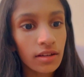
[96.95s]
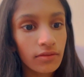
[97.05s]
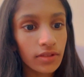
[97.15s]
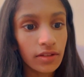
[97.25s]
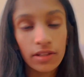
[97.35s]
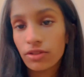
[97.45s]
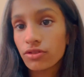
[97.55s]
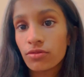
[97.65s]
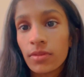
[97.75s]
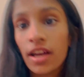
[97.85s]
We went to
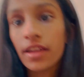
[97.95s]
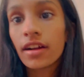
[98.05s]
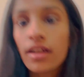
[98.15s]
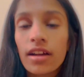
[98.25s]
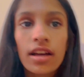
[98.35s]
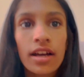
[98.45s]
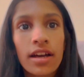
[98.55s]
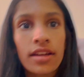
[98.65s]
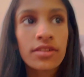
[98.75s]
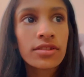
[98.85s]
Jumeirah
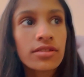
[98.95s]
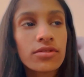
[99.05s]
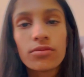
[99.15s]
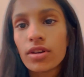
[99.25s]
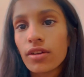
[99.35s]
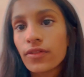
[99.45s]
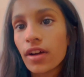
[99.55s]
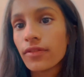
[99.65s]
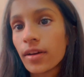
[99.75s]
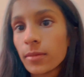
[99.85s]
and to one of
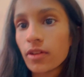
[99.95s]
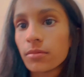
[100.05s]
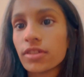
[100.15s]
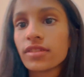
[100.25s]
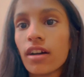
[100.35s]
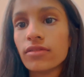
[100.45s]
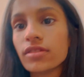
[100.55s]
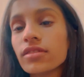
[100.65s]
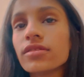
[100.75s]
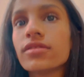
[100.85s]
our family members'
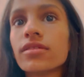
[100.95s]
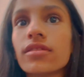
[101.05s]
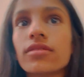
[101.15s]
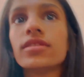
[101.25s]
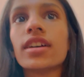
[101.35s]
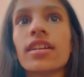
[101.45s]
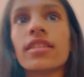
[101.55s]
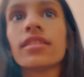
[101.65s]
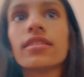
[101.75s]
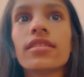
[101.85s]
houses. So
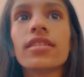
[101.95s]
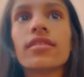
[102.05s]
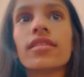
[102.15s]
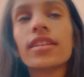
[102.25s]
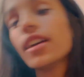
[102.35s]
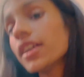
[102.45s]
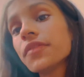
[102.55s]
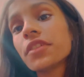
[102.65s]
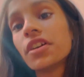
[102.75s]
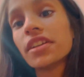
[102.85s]
then at night
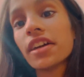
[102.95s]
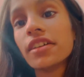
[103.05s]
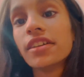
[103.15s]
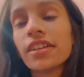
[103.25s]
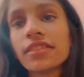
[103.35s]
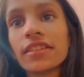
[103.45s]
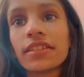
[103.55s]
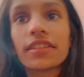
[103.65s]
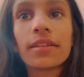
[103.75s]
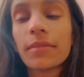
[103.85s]
we got tired and
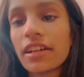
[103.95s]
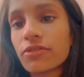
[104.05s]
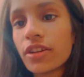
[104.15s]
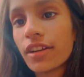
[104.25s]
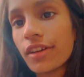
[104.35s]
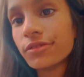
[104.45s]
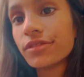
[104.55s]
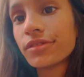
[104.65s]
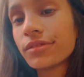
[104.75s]
then came back to our house.